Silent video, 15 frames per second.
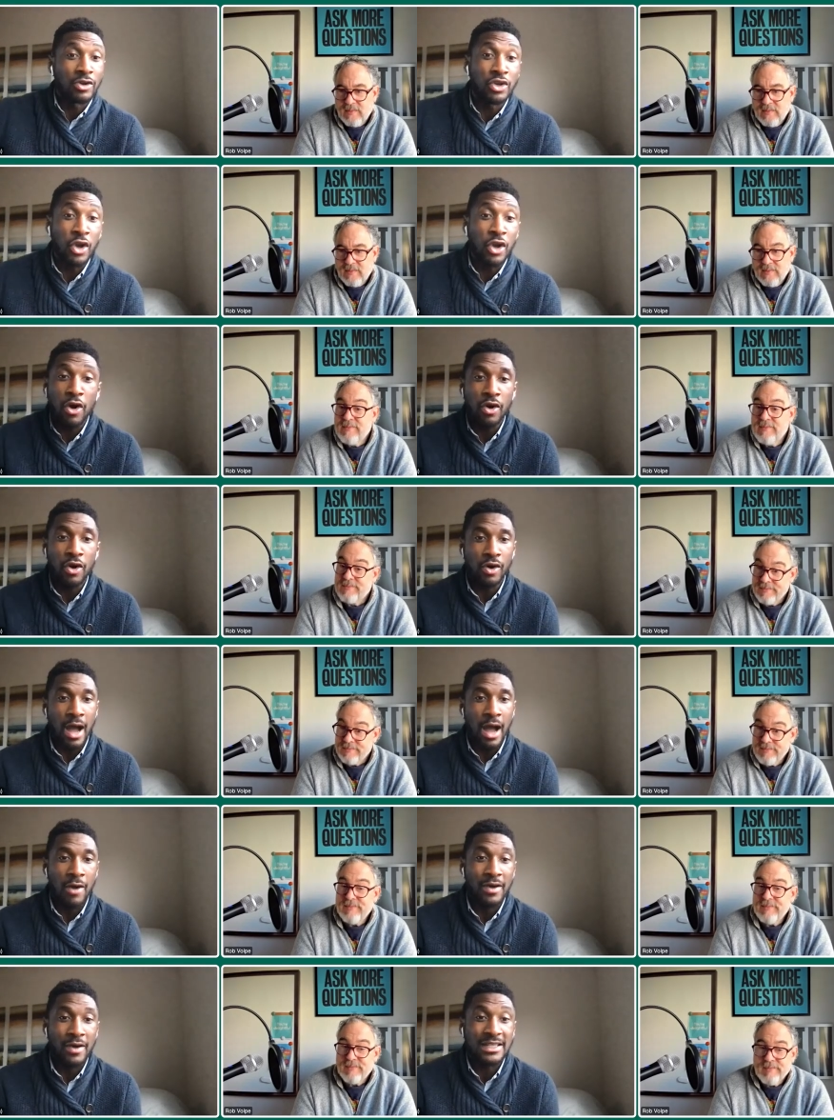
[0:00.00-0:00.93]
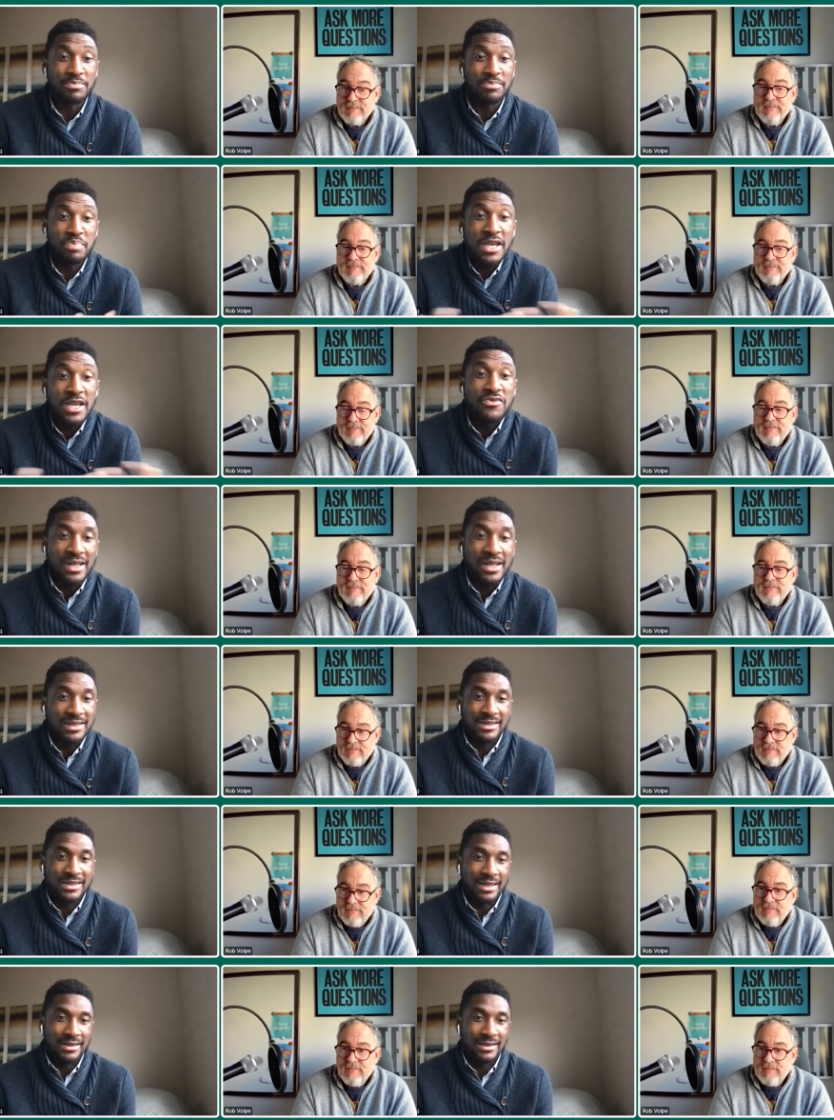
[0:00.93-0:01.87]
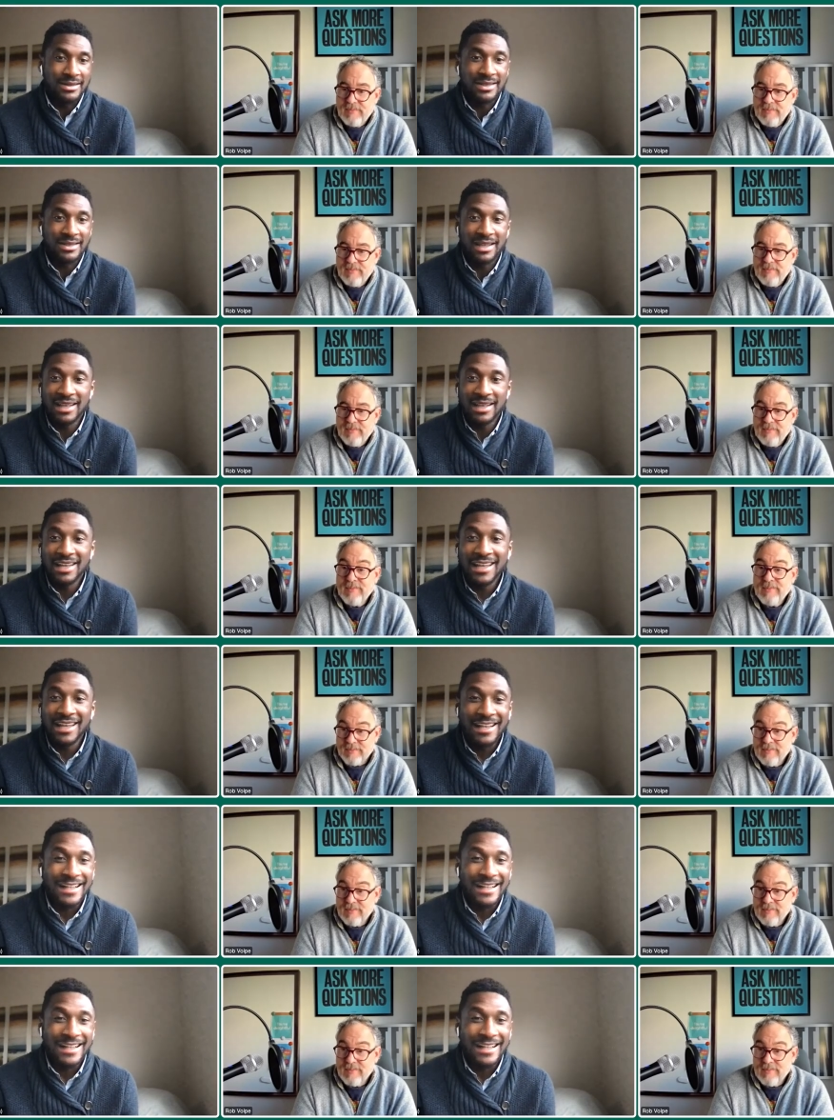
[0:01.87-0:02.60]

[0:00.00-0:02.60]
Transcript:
Speaker 1: Although our experiences